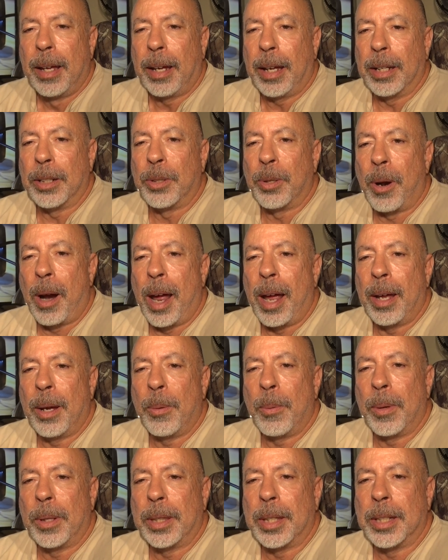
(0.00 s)
can try
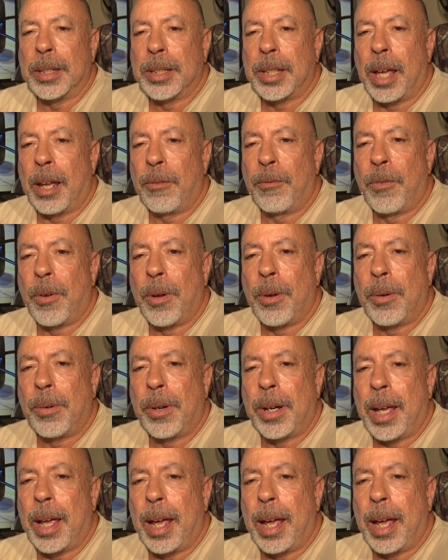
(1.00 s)
it with this headphone